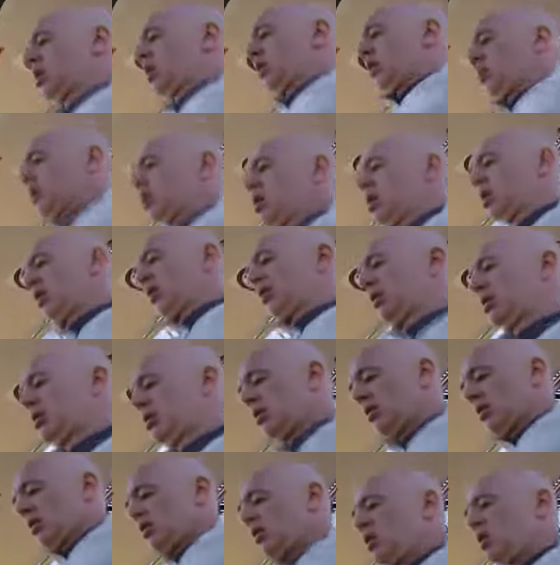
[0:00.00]
An
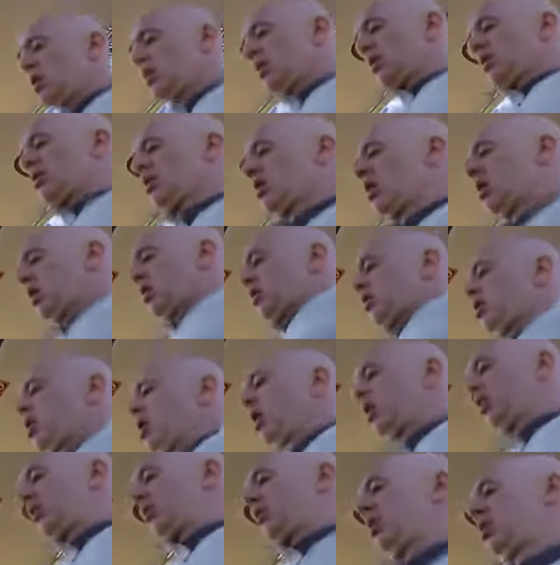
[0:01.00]
Australian runner
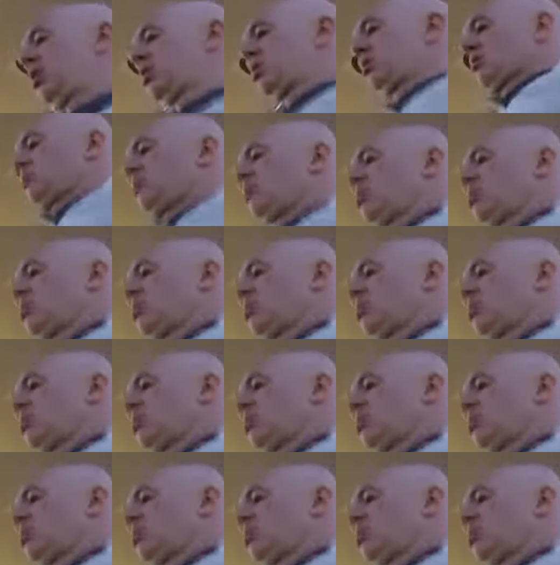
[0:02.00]
completed running the